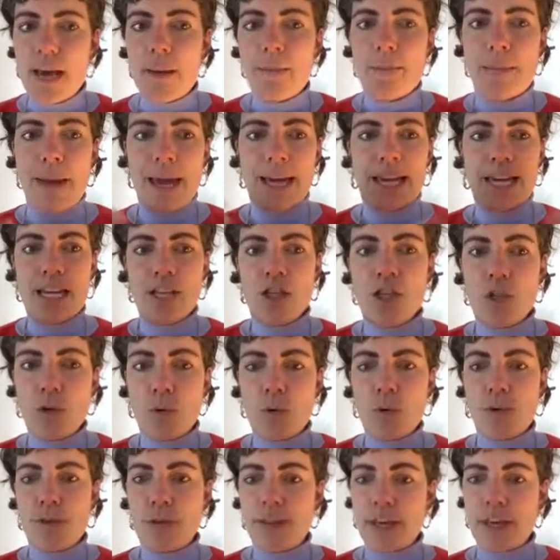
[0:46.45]
making
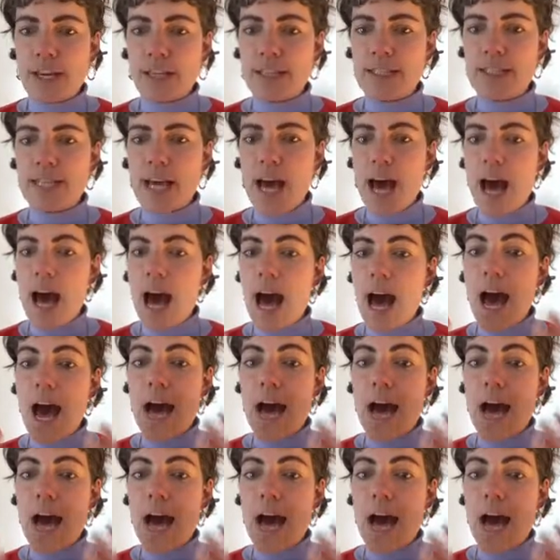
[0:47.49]
sure things are